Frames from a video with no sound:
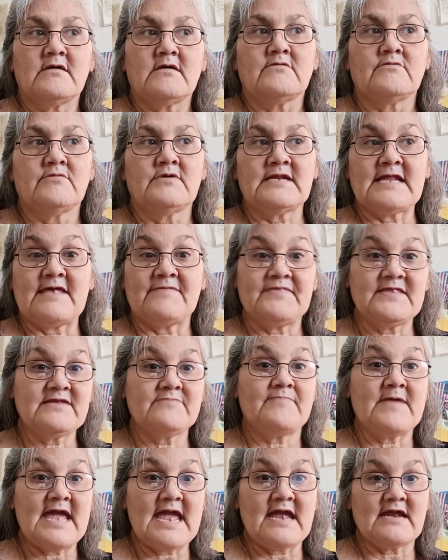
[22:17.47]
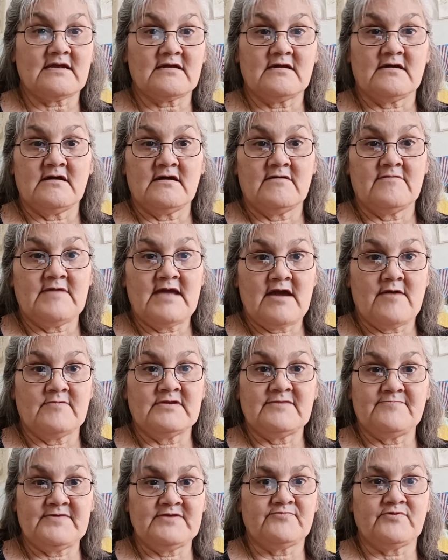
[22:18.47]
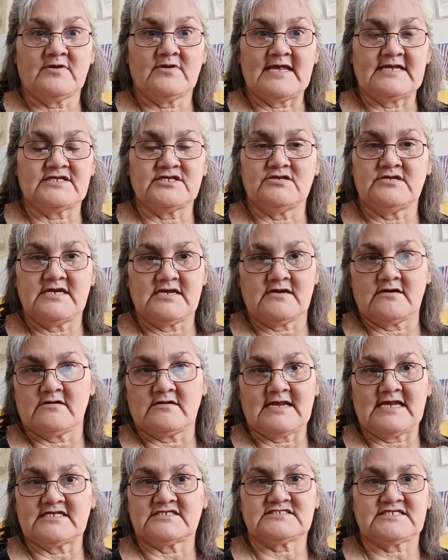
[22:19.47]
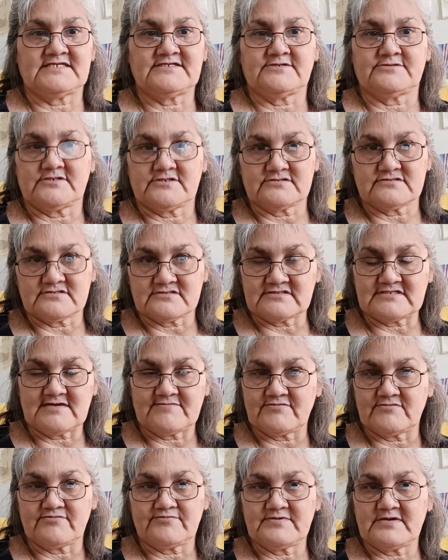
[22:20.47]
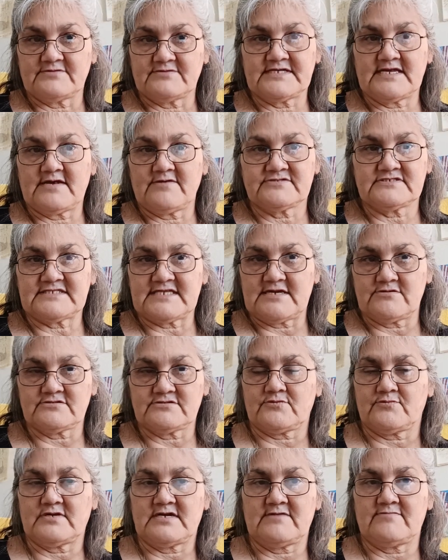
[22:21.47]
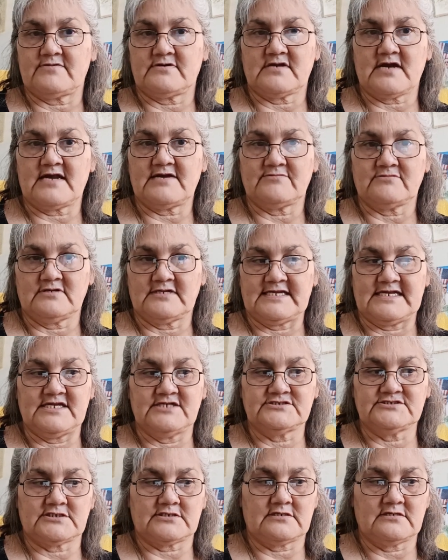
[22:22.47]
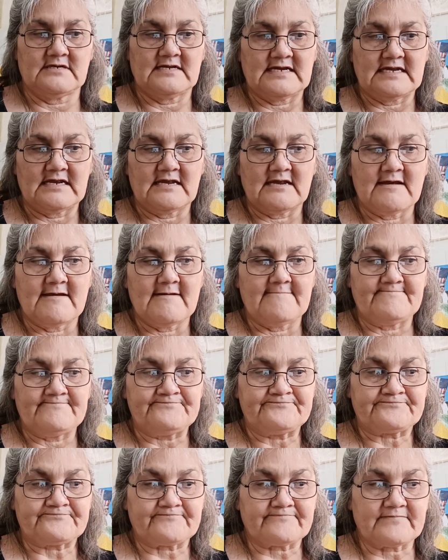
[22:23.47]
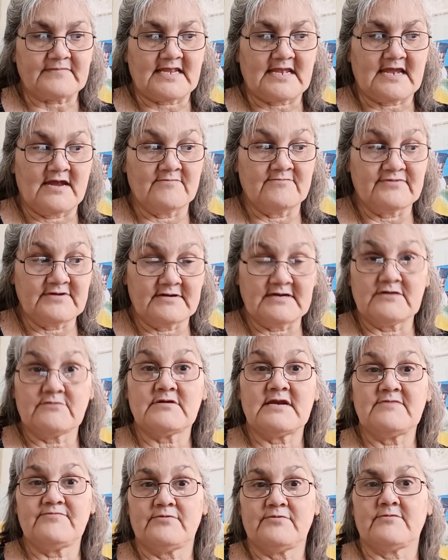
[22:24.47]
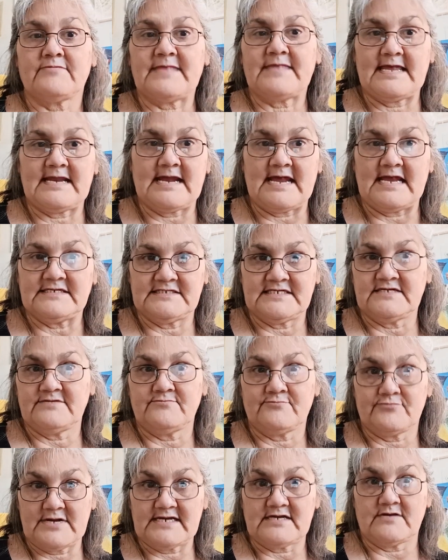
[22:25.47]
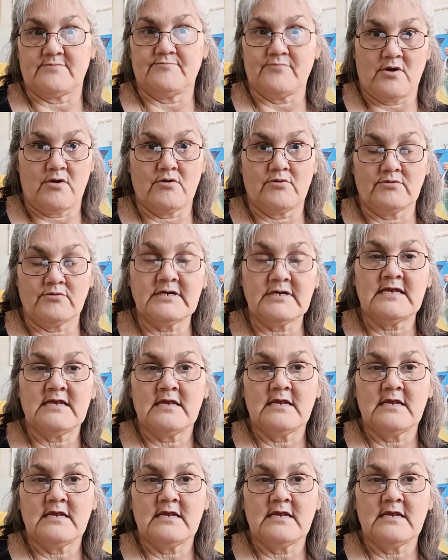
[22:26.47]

When I think back of how many people, like you hear, like senators and stuff, who fell downstairs and whatever and got really injured, I'm very grateful that I didn't break a bone.